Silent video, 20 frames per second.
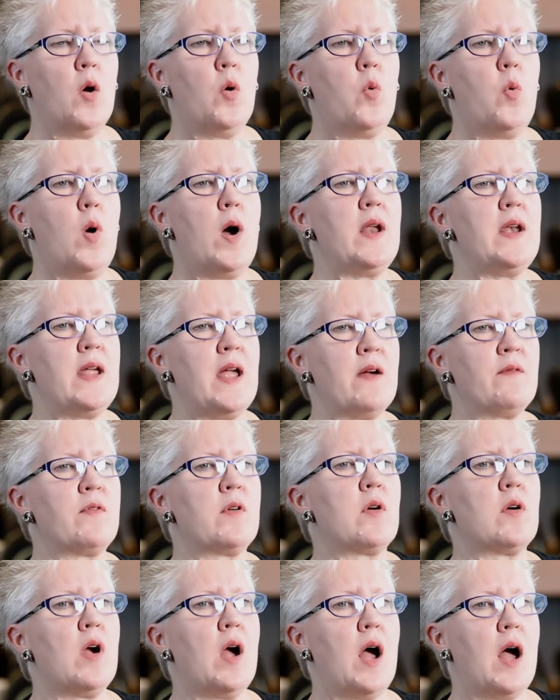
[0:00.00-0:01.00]

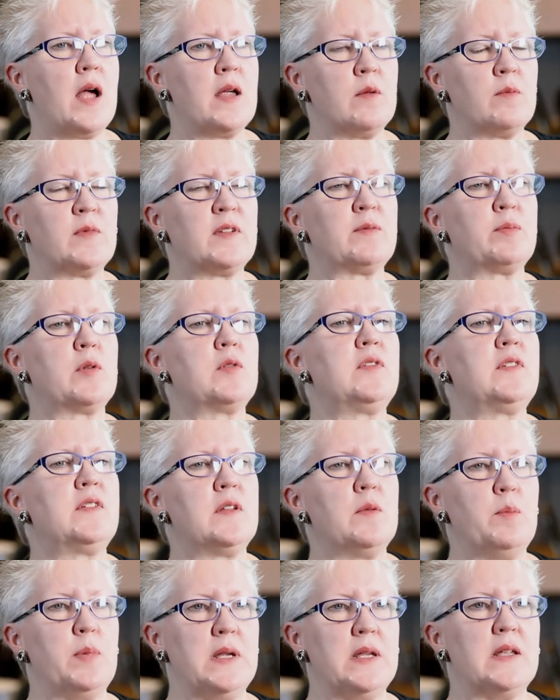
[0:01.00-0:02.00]
whatever I am supposed
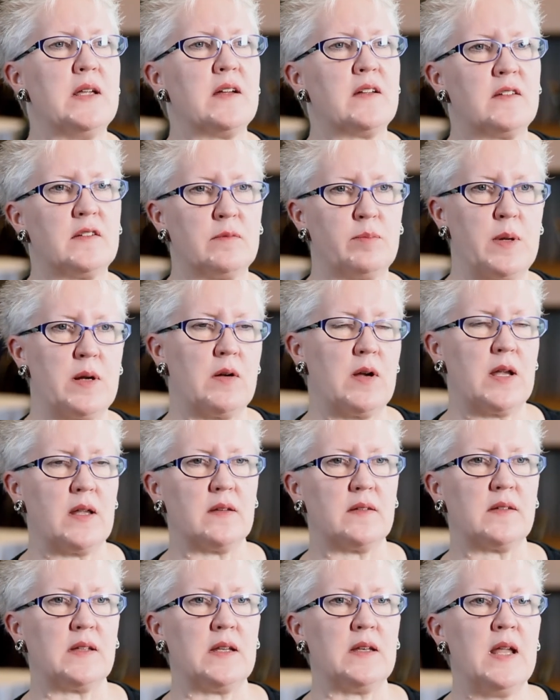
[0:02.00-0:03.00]
to be
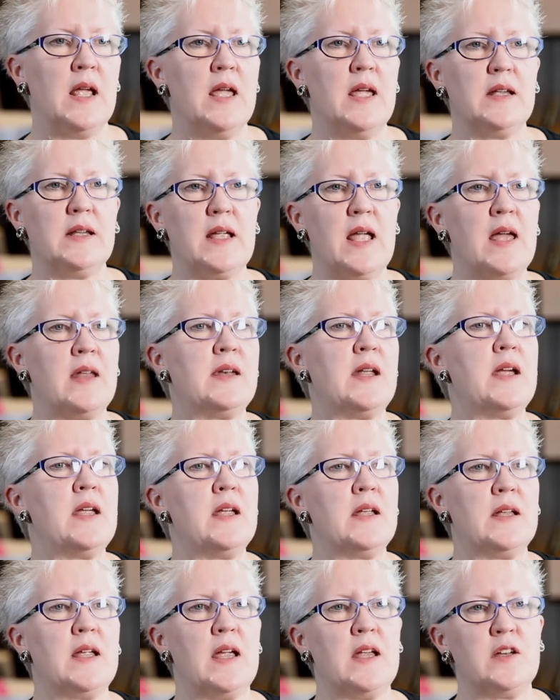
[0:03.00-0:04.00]
experiencing? Can I
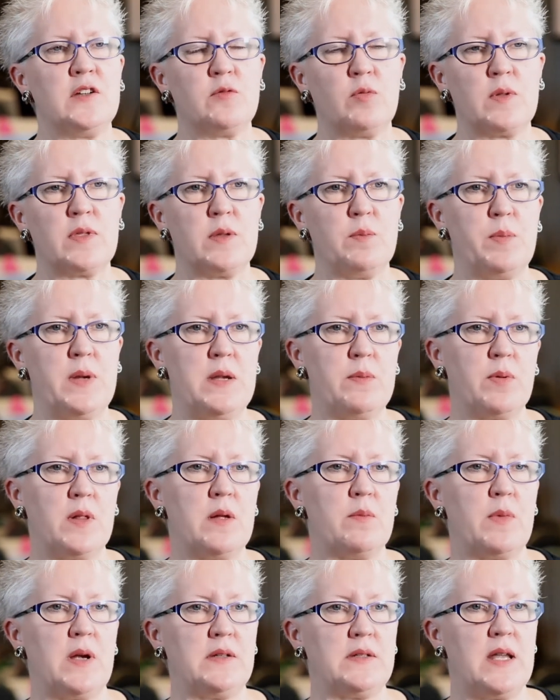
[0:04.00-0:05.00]
engage with the people
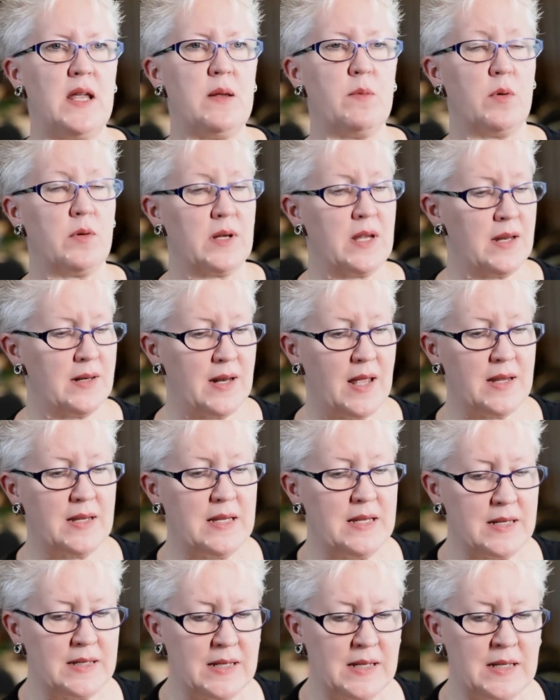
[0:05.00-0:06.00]
at my table? Can I
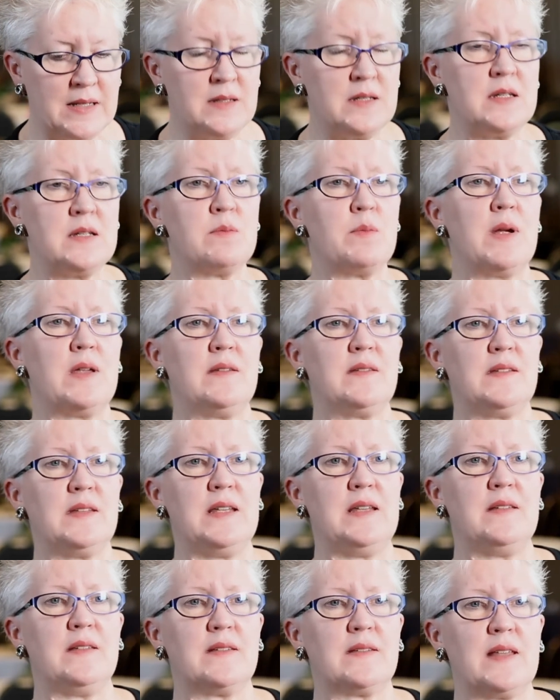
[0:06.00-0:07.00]
get into my
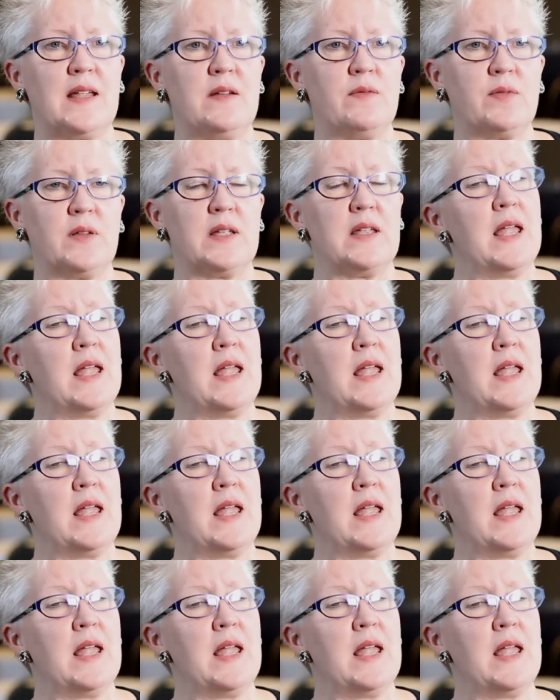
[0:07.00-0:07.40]
seat safely?